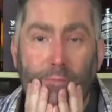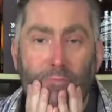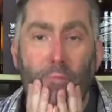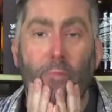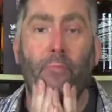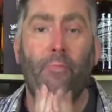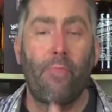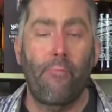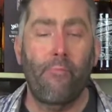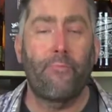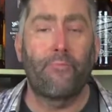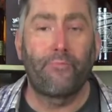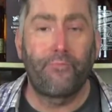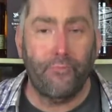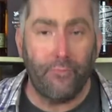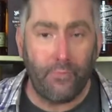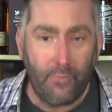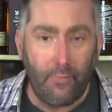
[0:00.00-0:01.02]
Mm-hmm.
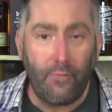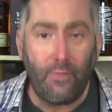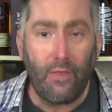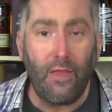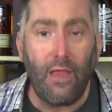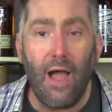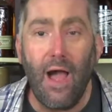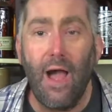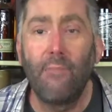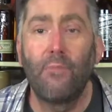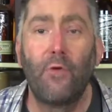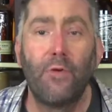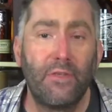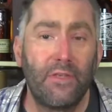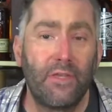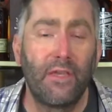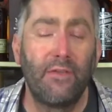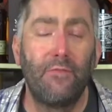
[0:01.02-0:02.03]
I'm
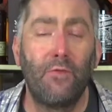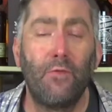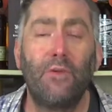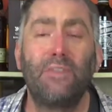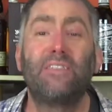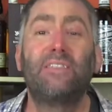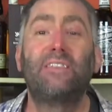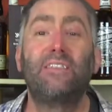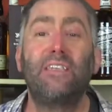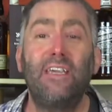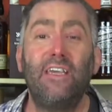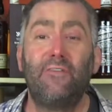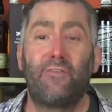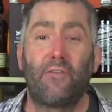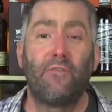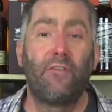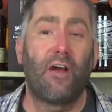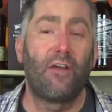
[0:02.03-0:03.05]
going to give you a C
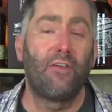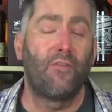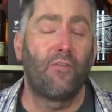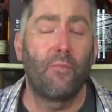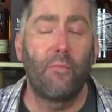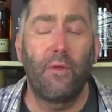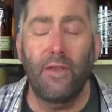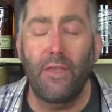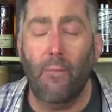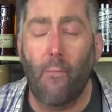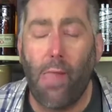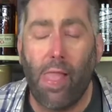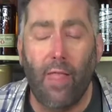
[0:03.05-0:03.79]
for value for money.